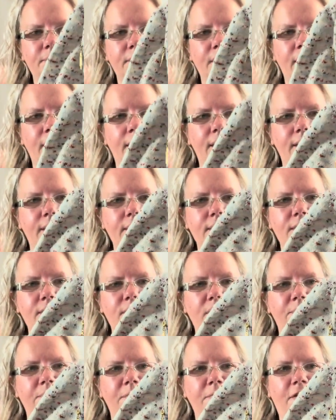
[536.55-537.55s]
and this is
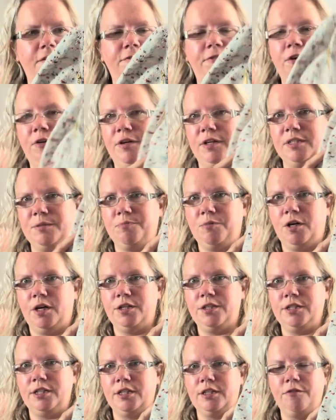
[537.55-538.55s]
going to be my focus
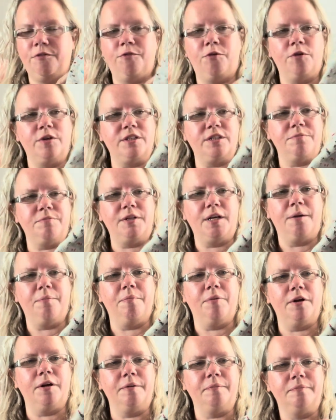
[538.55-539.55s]
project for
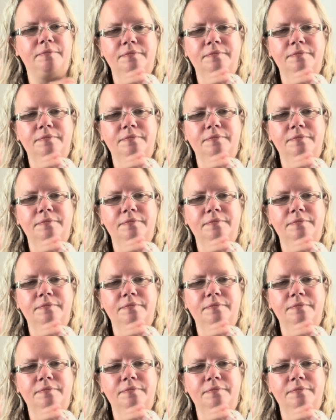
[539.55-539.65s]
September